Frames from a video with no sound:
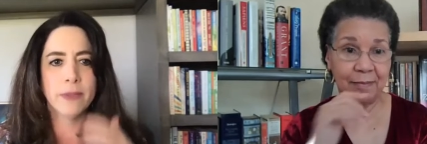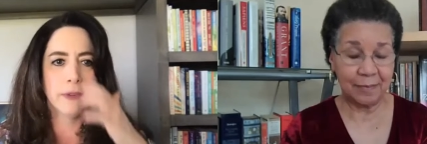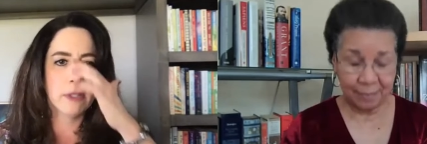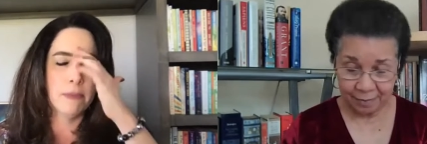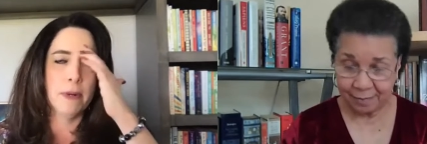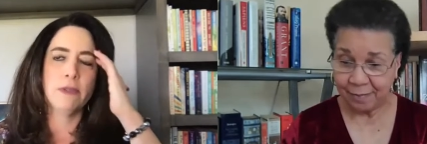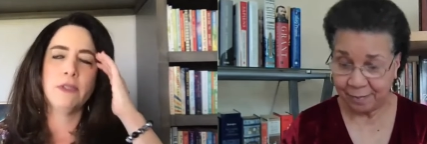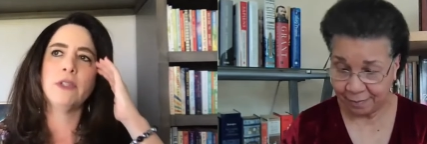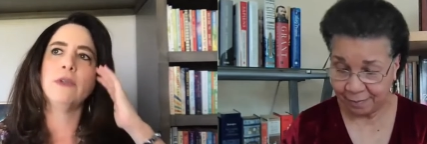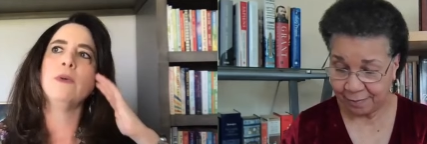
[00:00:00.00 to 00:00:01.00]
Speaker 1: when they're
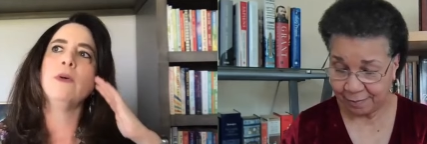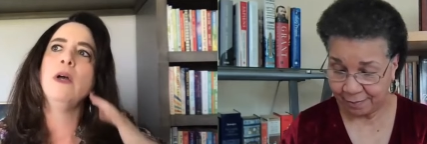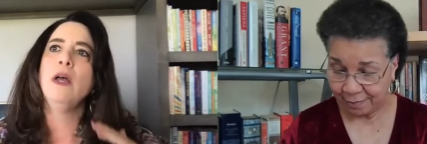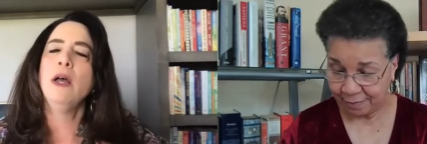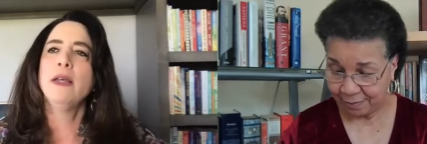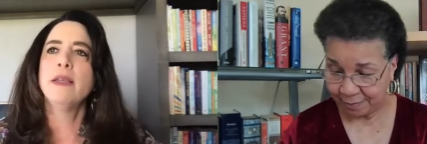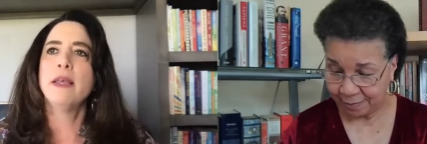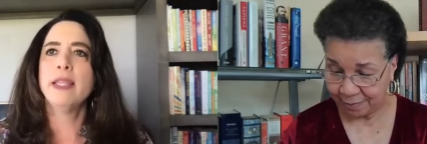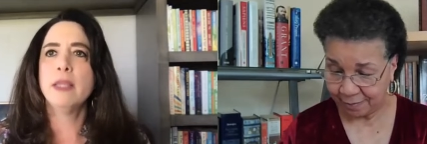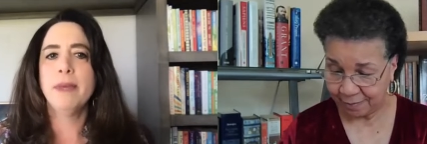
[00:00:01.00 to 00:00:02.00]
supposed to
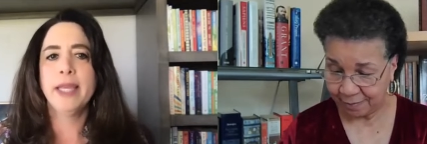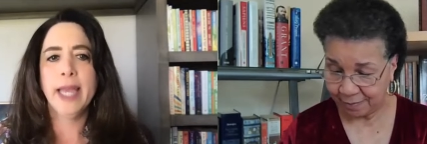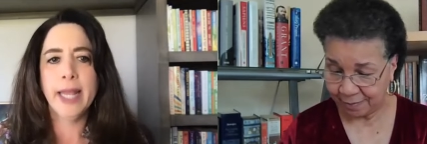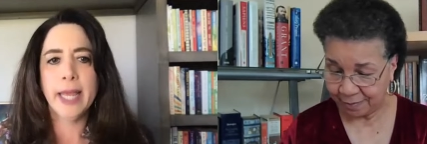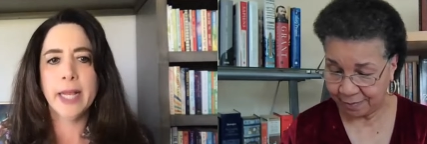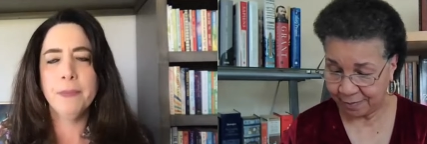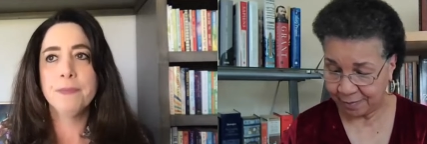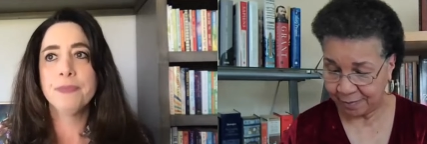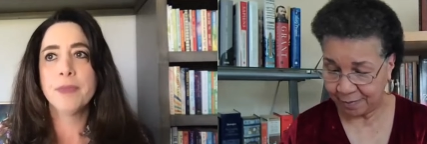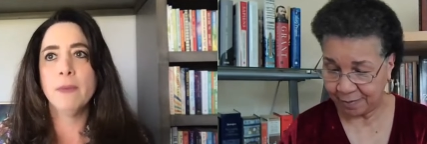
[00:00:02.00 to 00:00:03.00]
in the
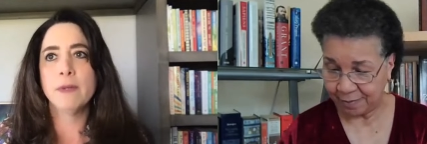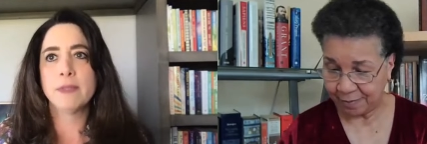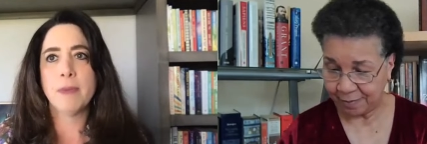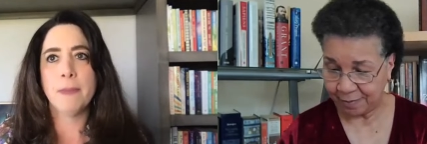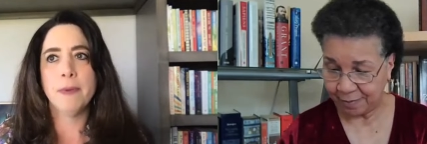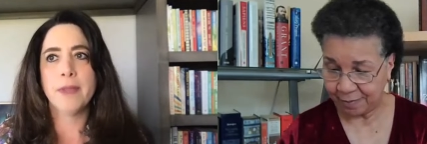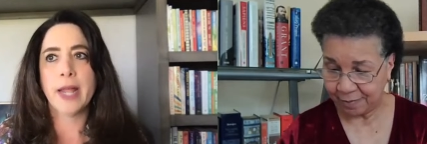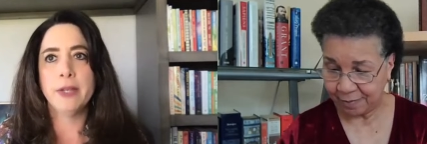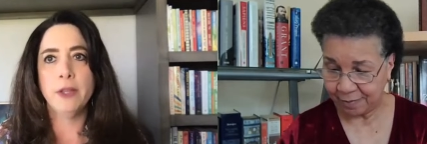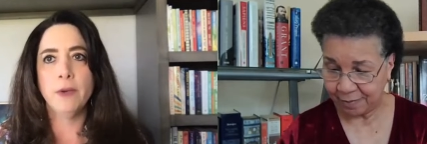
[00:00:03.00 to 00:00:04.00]
beginning, it was people
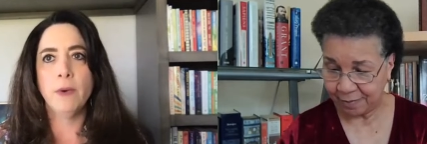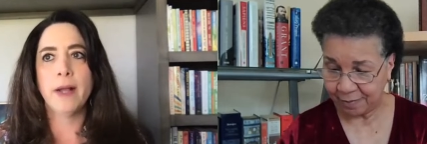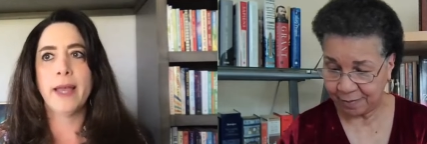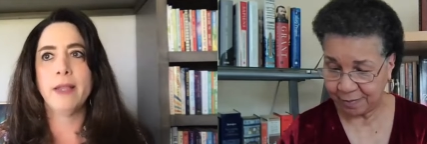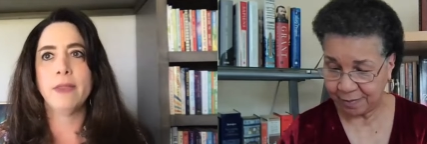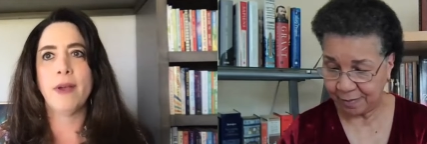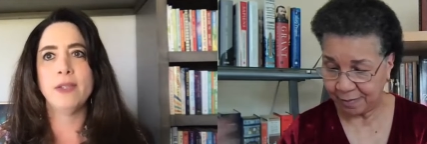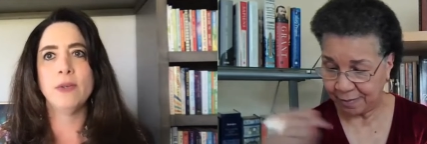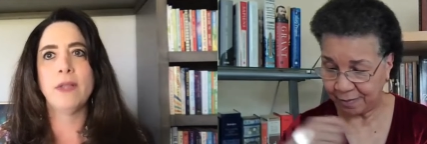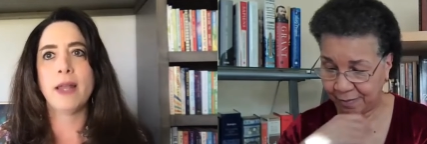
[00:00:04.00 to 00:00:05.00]
that I knew again through
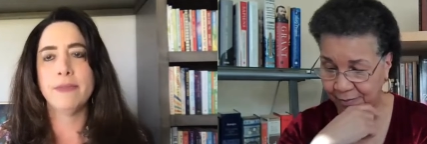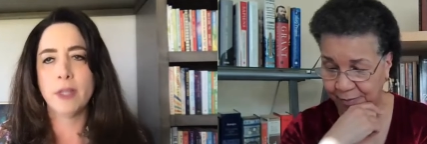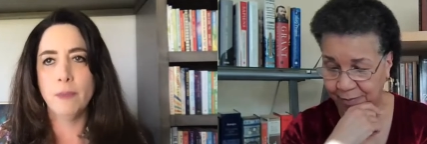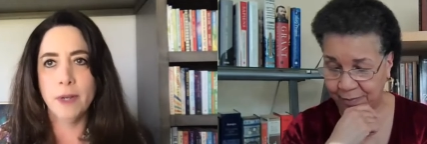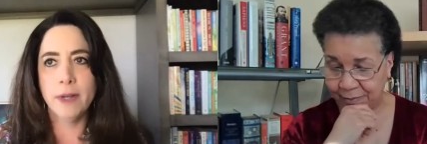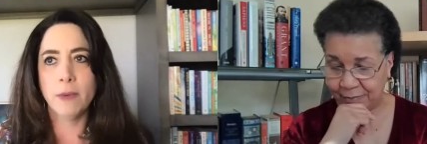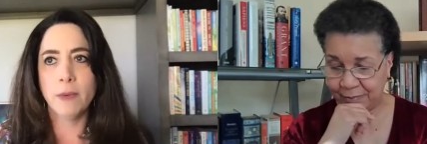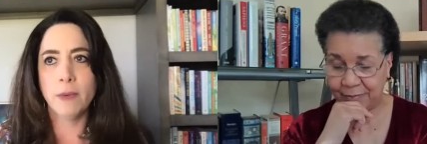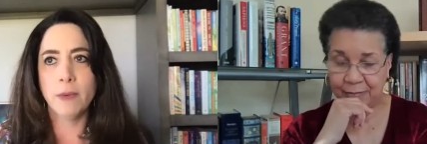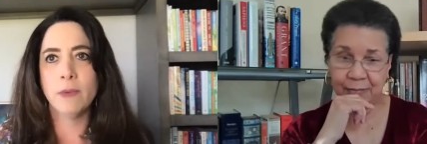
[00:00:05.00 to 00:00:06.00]
I do a lot of community
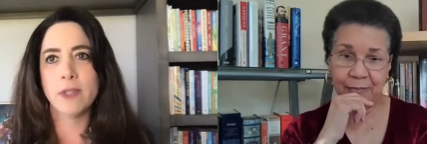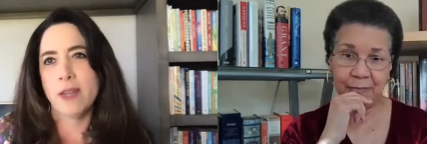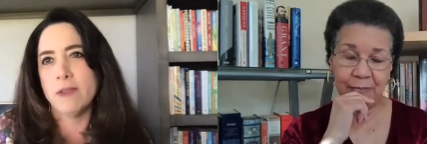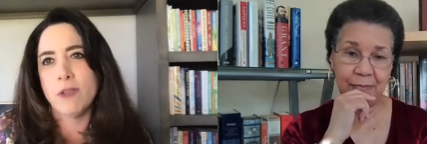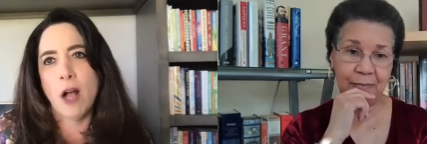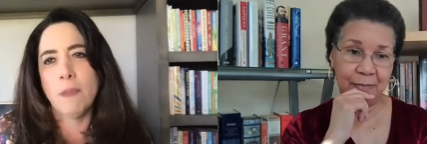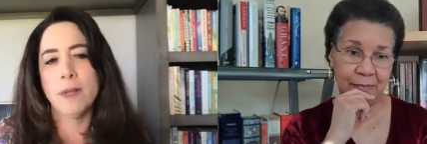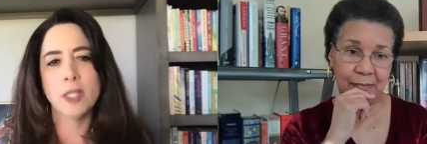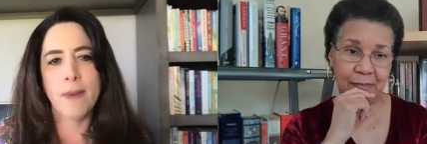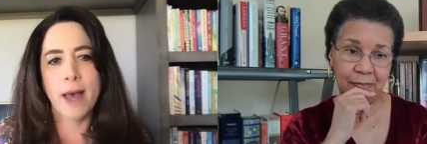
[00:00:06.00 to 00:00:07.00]
work, which I don't talk
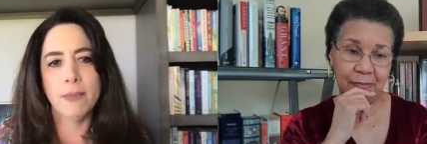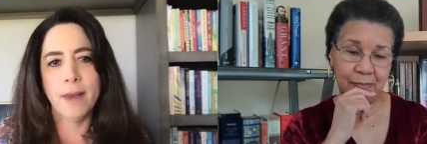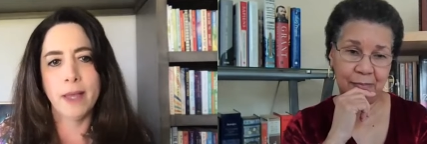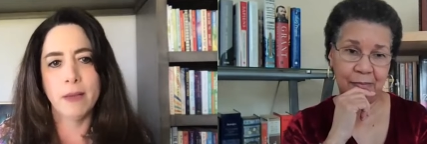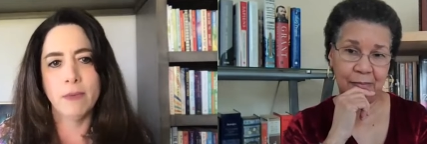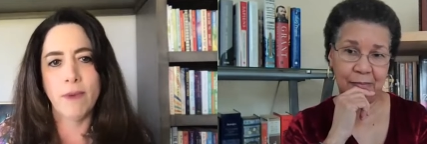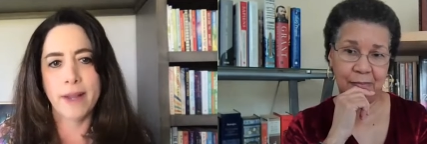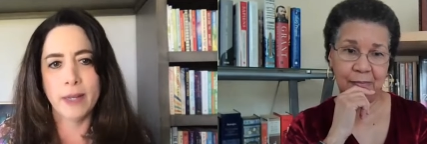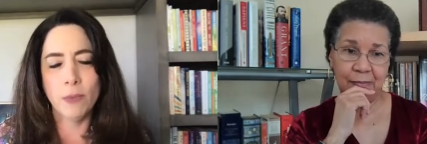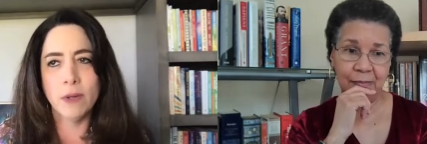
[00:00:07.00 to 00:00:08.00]
much about in my
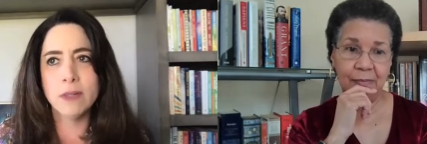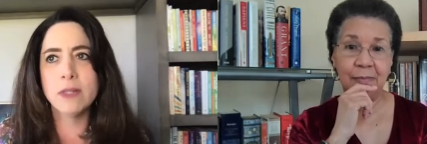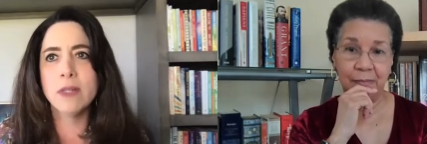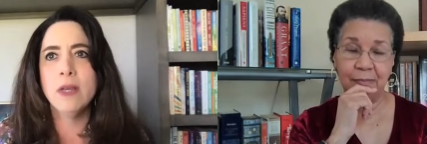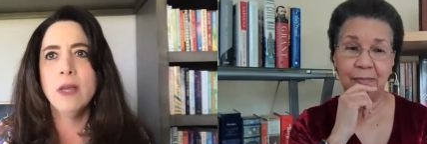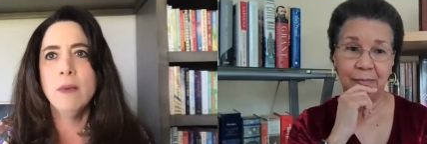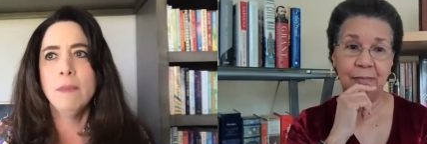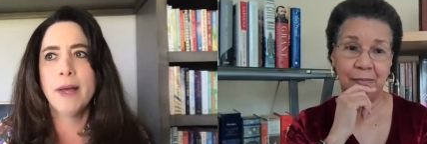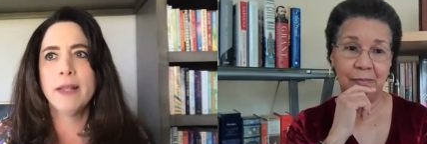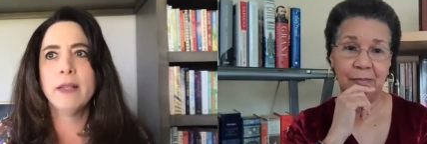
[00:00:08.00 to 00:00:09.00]
writing world,
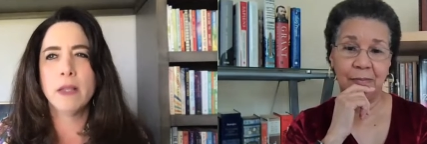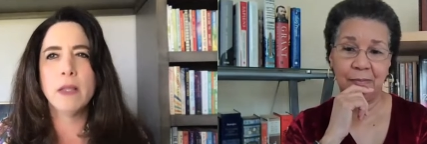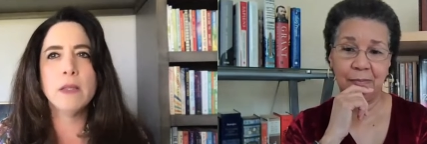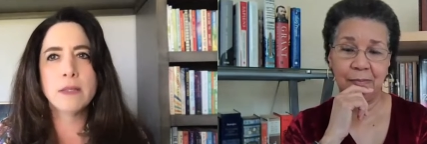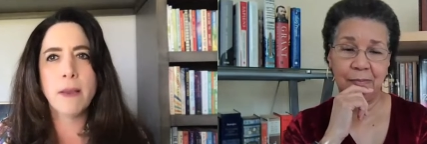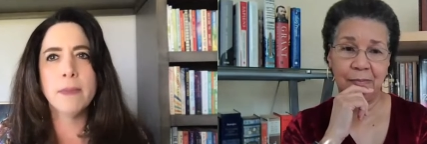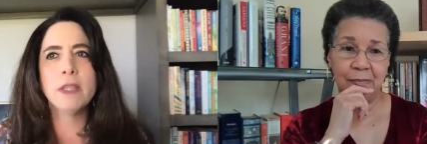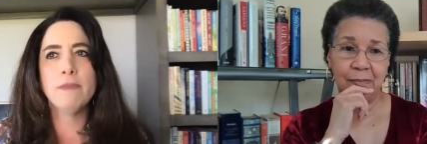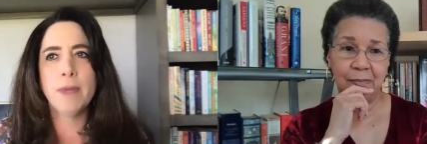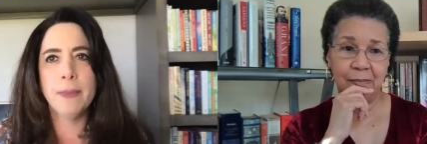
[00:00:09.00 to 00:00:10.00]
but some
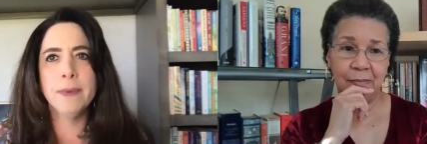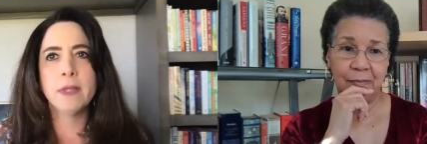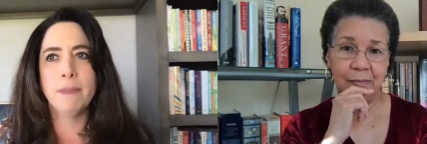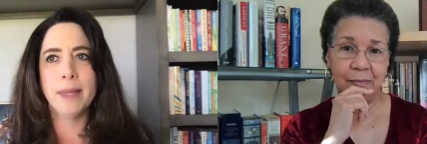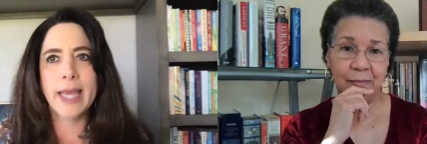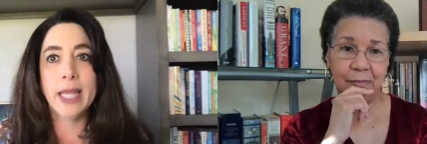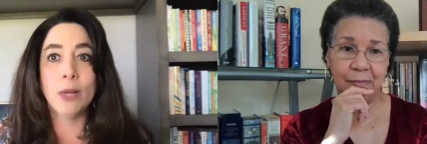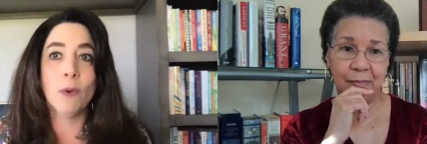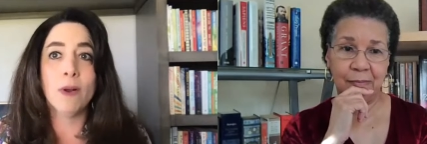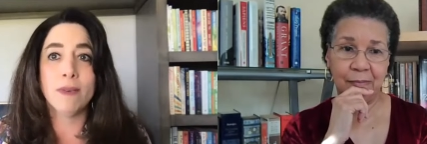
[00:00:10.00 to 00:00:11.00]
of the people in the
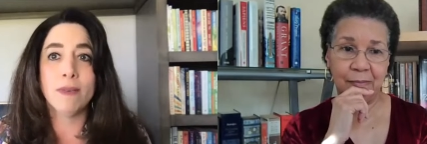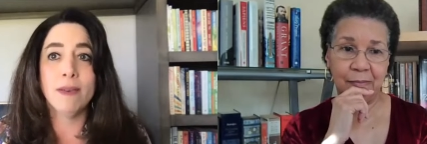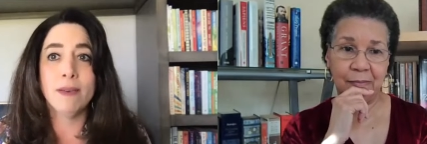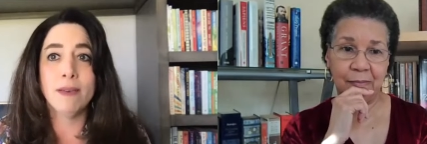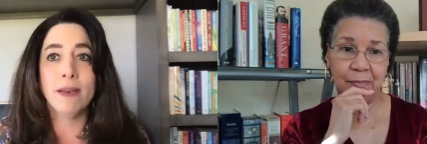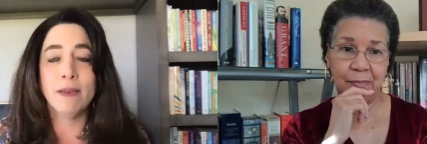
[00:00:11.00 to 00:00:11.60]
beginning were